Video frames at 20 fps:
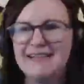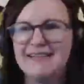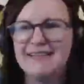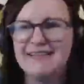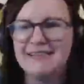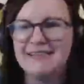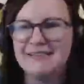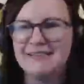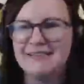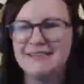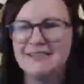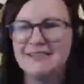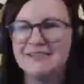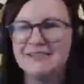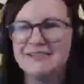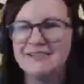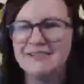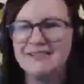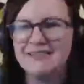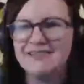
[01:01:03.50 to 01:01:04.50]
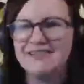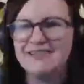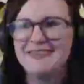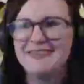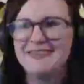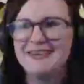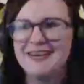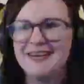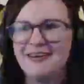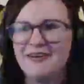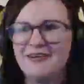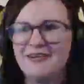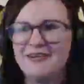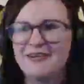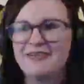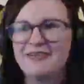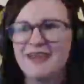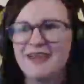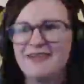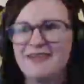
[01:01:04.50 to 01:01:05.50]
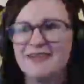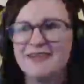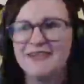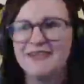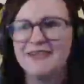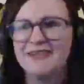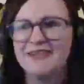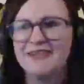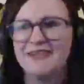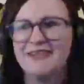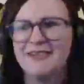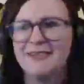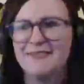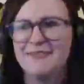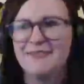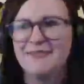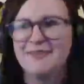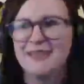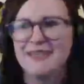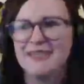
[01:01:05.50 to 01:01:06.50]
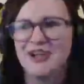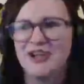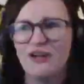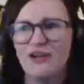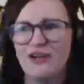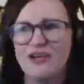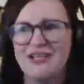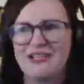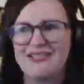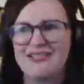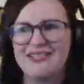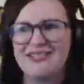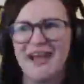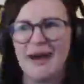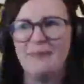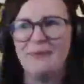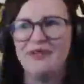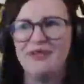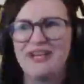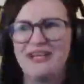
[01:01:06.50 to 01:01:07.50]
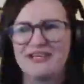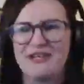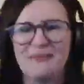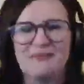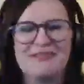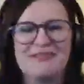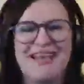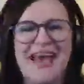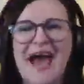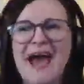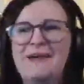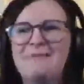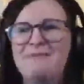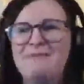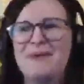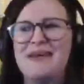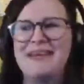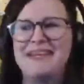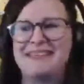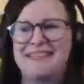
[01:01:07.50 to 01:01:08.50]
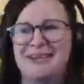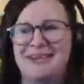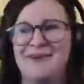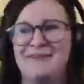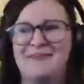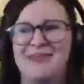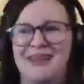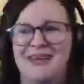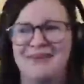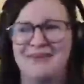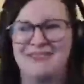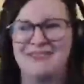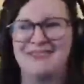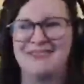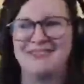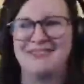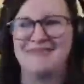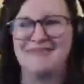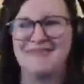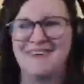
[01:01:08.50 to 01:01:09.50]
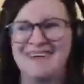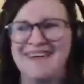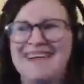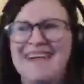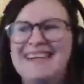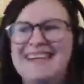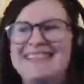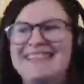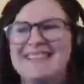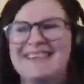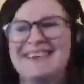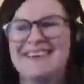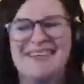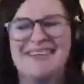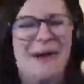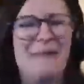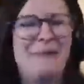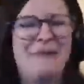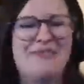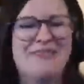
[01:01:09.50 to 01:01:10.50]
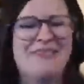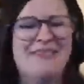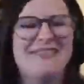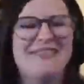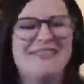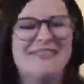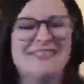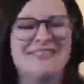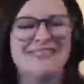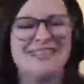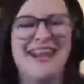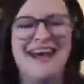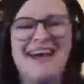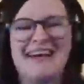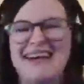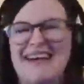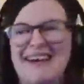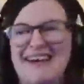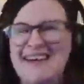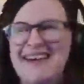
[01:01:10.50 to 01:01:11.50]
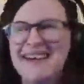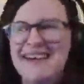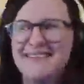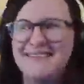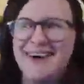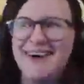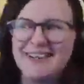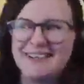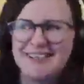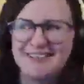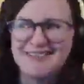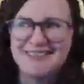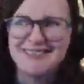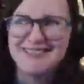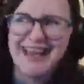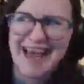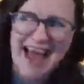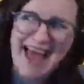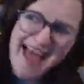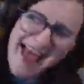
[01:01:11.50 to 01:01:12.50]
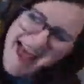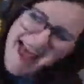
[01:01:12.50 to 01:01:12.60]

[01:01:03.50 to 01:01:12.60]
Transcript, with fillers: understand. I understand. It's not like it's a sandwich. I jump scared me too. I'm glad it wasn't just me. He saw the opportunity to slide in. Foxy was like,